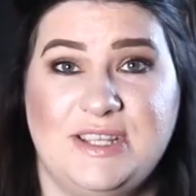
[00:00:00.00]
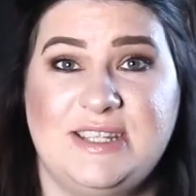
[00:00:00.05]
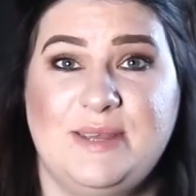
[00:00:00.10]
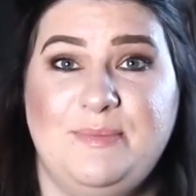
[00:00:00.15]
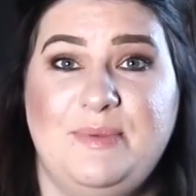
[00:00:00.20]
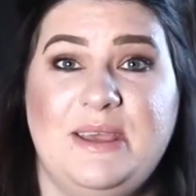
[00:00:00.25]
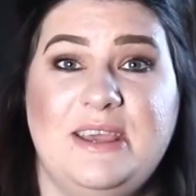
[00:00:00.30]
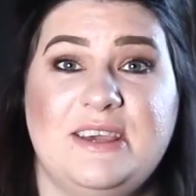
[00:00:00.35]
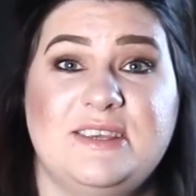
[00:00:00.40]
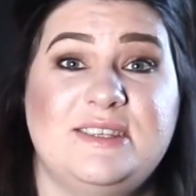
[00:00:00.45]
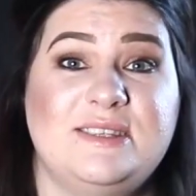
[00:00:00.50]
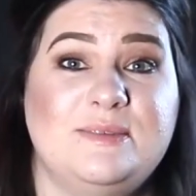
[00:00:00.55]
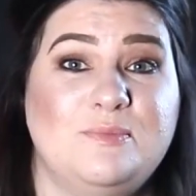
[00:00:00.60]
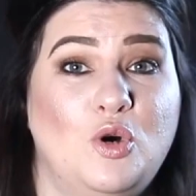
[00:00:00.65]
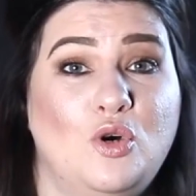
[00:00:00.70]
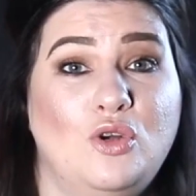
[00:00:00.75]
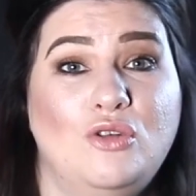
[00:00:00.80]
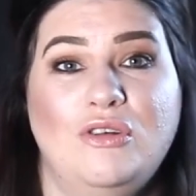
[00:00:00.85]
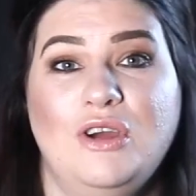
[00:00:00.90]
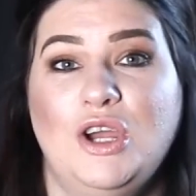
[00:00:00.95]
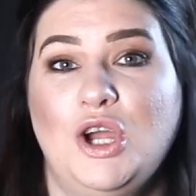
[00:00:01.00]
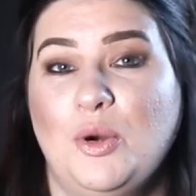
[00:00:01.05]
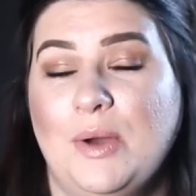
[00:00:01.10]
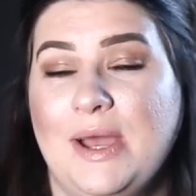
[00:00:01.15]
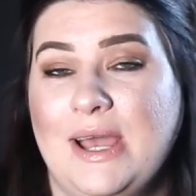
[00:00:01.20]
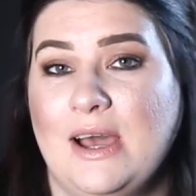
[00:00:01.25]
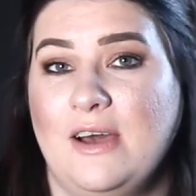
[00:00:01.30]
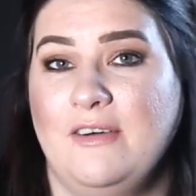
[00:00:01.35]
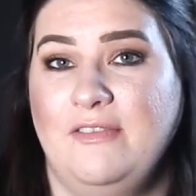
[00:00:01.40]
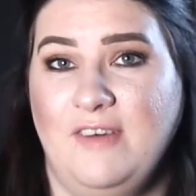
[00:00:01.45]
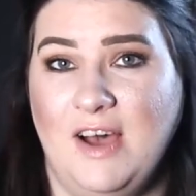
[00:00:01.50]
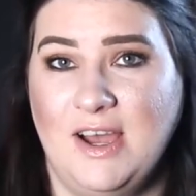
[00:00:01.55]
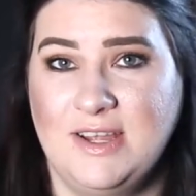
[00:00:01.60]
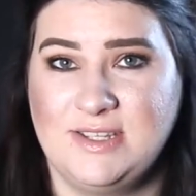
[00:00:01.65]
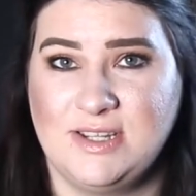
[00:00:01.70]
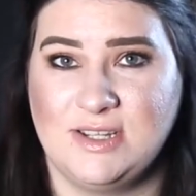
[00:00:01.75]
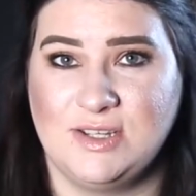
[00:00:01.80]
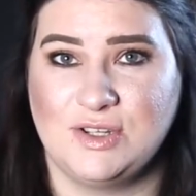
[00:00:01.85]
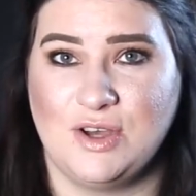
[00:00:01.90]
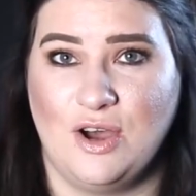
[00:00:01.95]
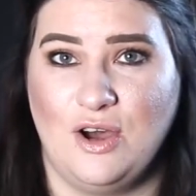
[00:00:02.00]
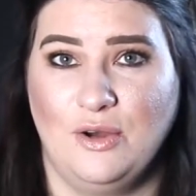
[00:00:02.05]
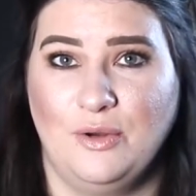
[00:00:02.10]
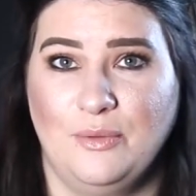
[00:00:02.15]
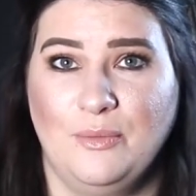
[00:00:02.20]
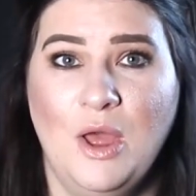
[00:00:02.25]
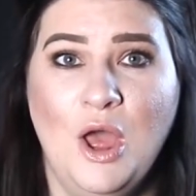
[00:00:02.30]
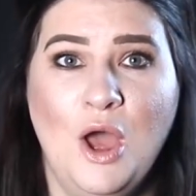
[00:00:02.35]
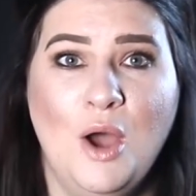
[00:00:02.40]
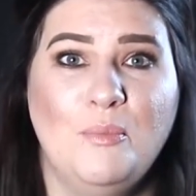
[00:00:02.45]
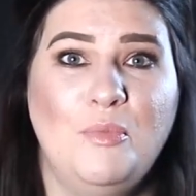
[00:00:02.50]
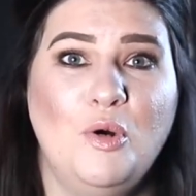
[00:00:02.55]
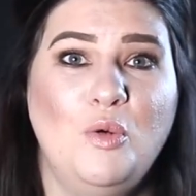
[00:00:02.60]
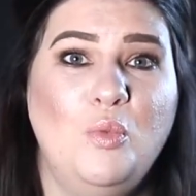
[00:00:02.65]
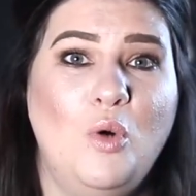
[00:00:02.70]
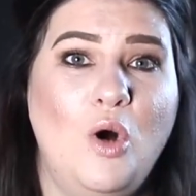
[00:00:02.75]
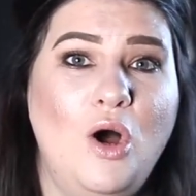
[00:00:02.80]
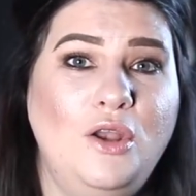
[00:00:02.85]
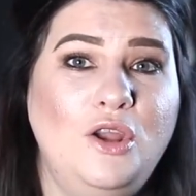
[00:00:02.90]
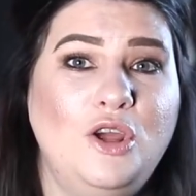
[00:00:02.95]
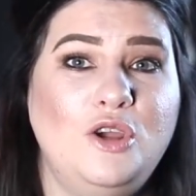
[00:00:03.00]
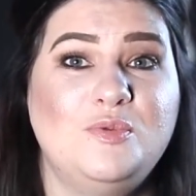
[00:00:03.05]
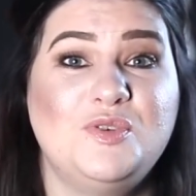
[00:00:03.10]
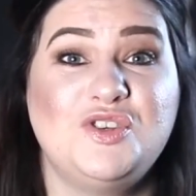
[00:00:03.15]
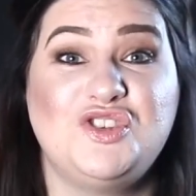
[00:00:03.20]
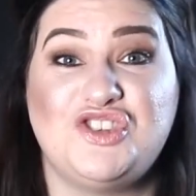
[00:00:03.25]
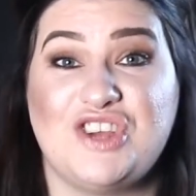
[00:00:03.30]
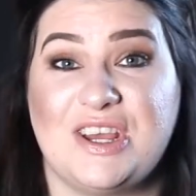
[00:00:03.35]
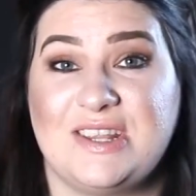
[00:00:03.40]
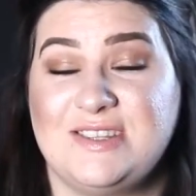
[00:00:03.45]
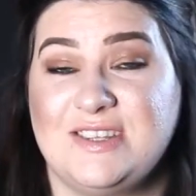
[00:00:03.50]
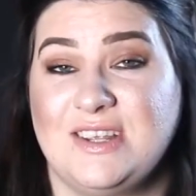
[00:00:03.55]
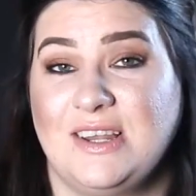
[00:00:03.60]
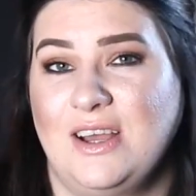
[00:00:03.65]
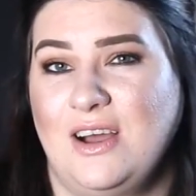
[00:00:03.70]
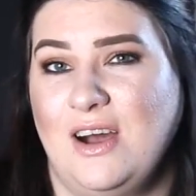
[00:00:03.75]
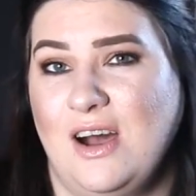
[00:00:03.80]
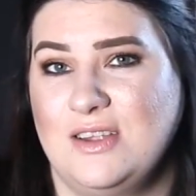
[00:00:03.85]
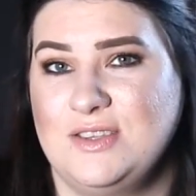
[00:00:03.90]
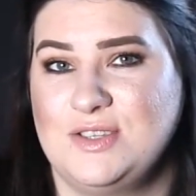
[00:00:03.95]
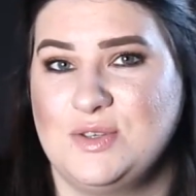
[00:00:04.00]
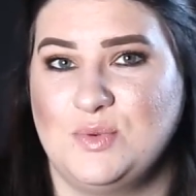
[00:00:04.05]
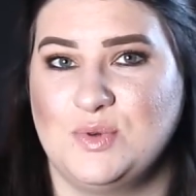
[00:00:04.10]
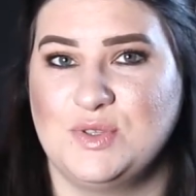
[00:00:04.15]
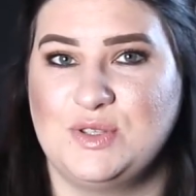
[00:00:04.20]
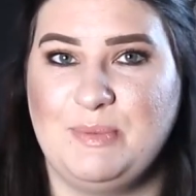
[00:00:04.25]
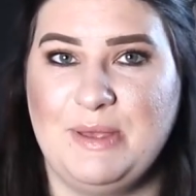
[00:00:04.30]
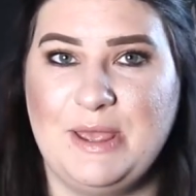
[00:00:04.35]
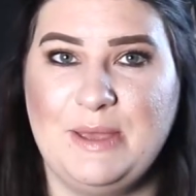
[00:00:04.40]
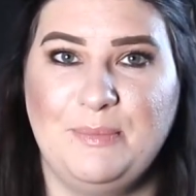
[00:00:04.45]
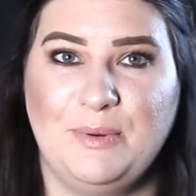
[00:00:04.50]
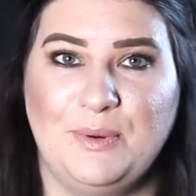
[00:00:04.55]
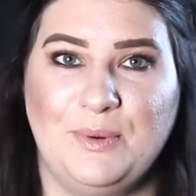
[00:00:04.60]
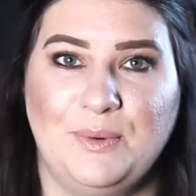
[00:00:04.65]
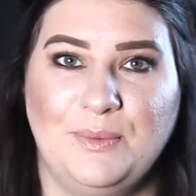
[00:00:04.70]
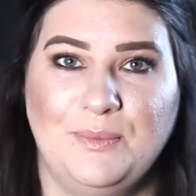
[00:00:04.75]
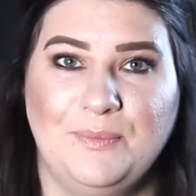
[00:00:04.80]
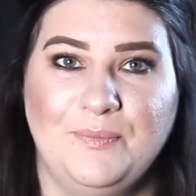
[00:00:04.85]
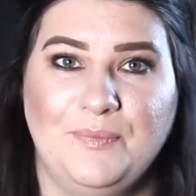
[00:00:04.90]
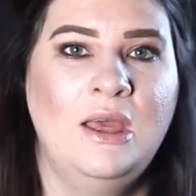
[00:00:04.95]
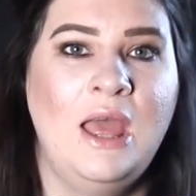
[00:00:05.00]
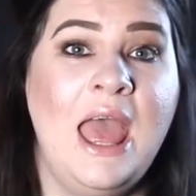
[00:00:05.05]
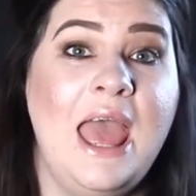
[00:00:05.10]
to be a smaller and quicker fighting dog, but one who was gentle and kind towards people.